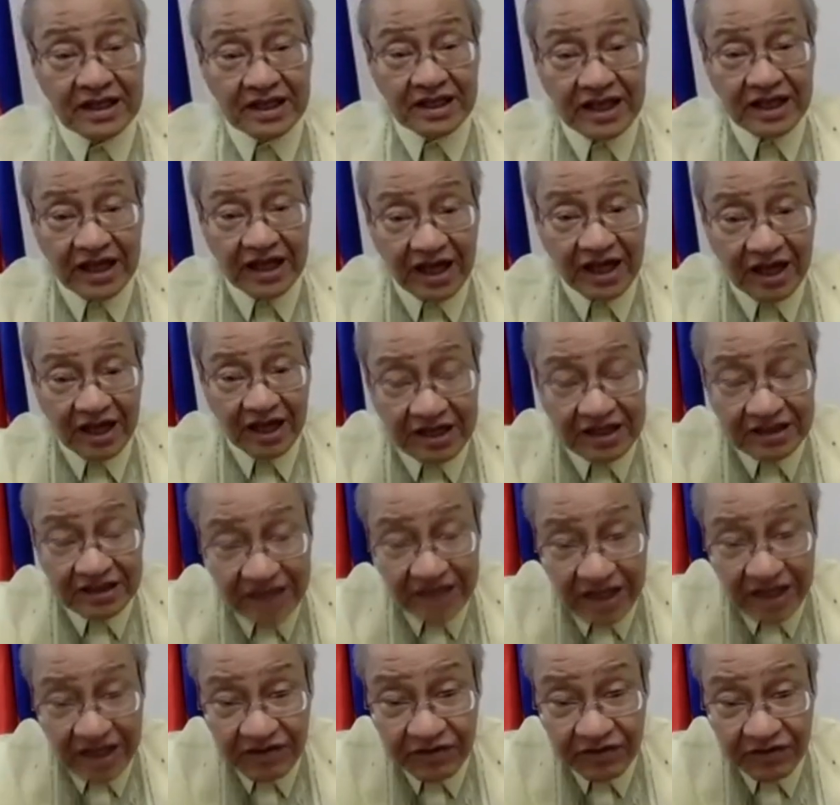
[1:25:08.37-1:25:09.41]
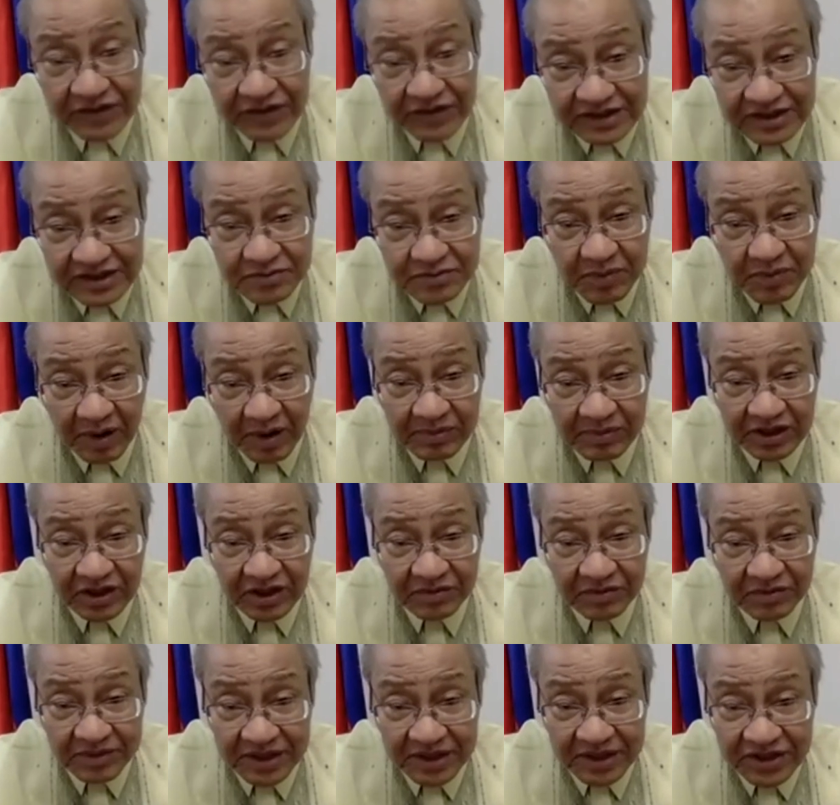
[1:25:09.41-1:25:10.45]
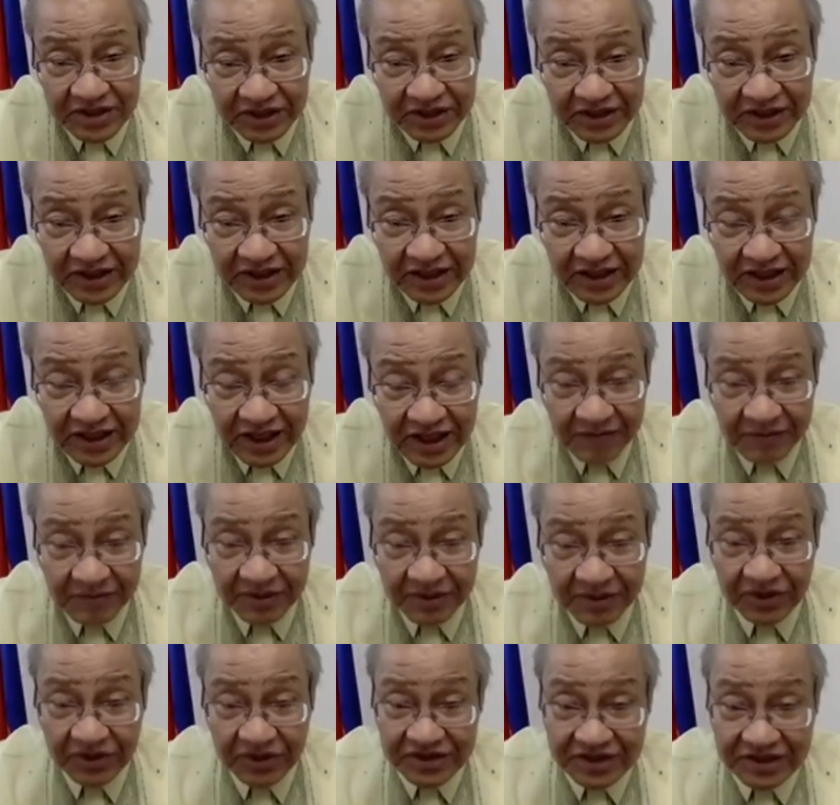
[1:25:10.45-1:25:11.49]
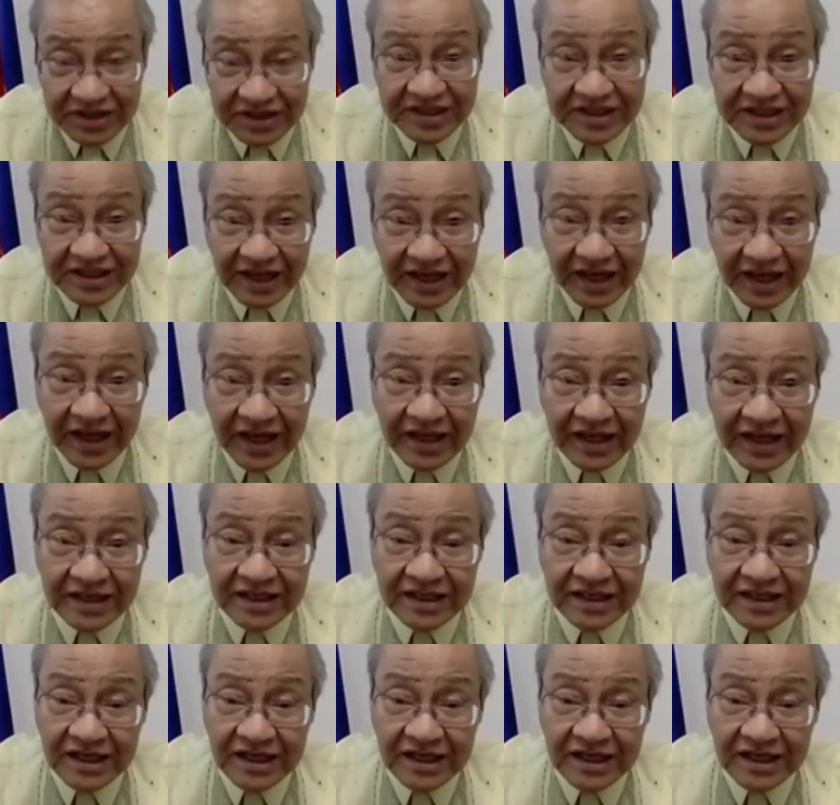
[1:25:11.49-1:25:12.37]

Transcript: It influences public opinion, because in the end,